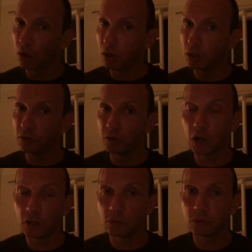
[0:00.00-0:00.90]
You've
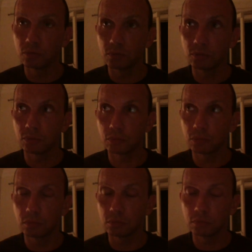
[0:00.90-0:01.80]
got
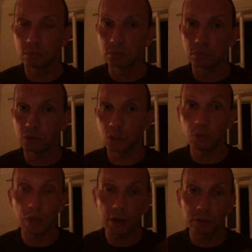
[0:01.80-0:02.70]

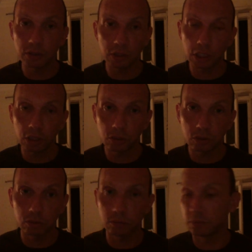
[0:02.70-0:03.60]
2,000
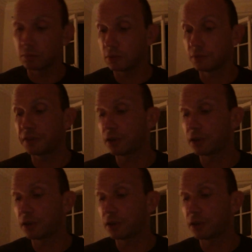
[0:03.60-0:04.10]
years to figure